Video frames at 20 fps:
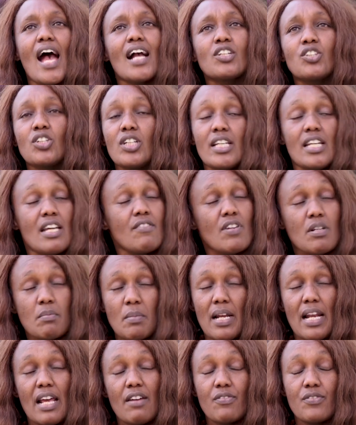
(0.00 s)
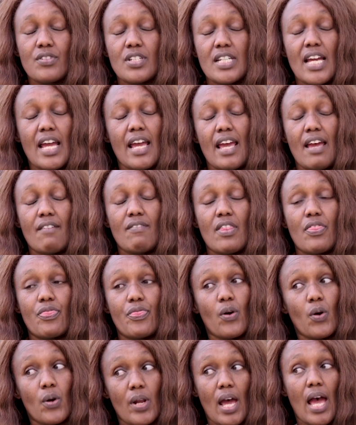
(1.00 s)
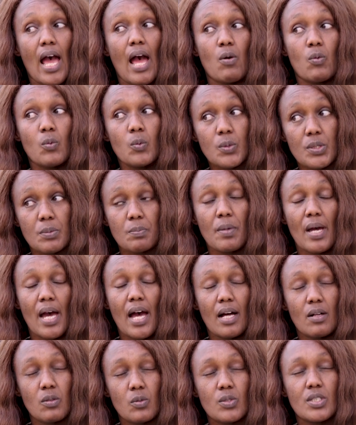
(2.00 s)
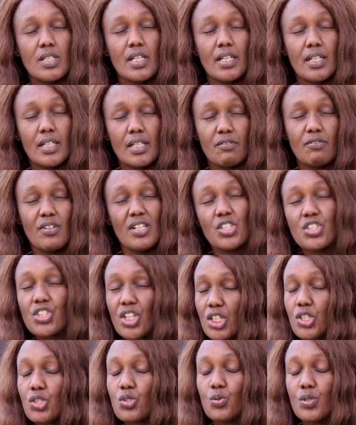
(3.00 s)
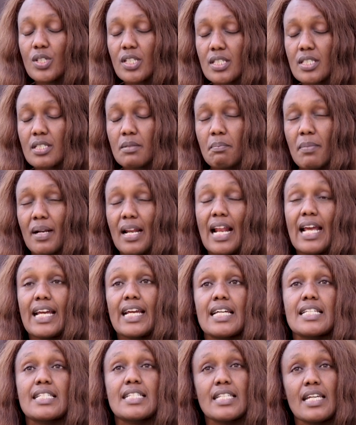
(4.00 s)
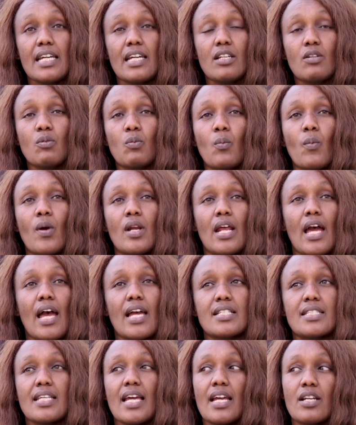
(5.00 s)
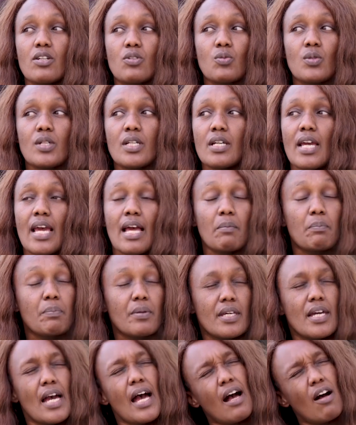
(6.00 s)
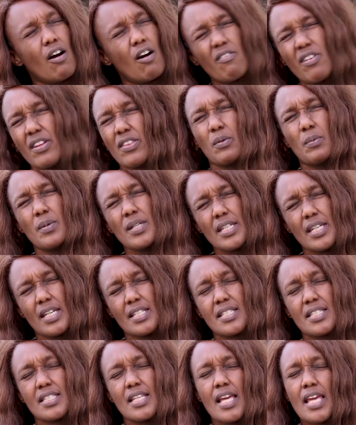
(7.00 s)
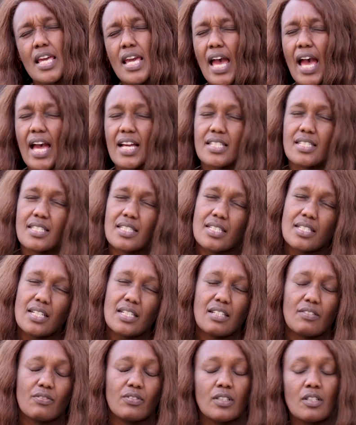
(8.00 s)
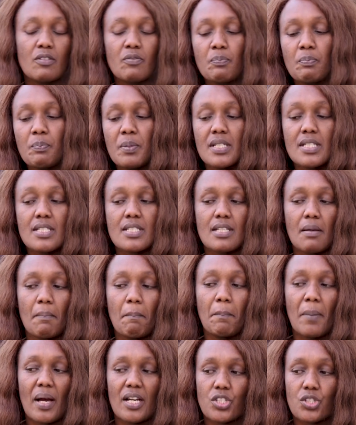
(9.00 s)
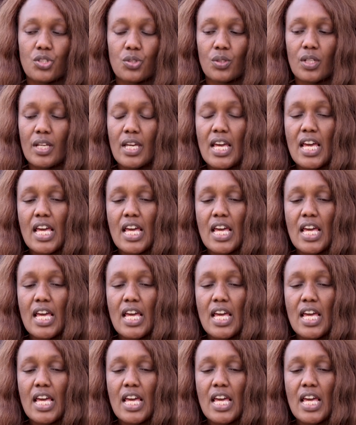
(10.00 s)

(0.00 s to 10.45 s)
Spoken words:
Actually, never in my life did I ever thought I would venture into it. But like I said, when I started helping her over the weekends, I started developing some passion.